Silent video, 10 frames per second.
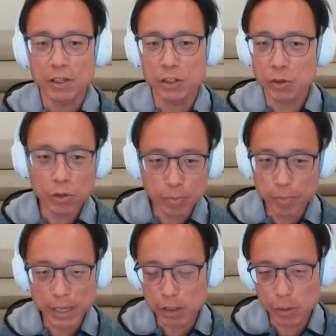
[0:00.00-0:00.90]
you don't
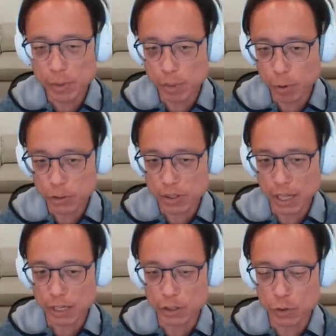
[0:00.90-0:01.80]
might not be the person
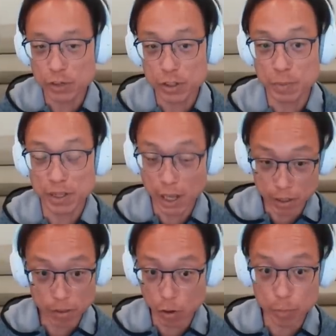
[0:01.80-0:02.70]
that can do this, but a
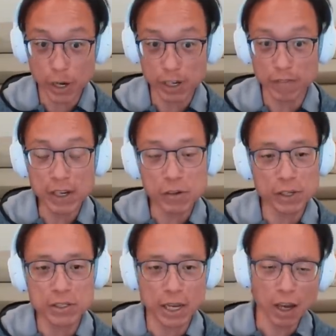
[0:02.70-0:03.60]
third party vendor
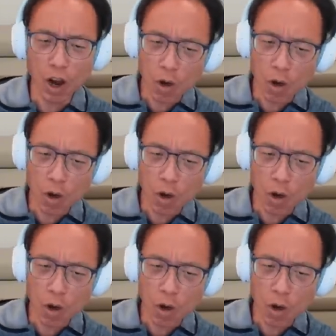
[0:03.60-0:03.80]
can say,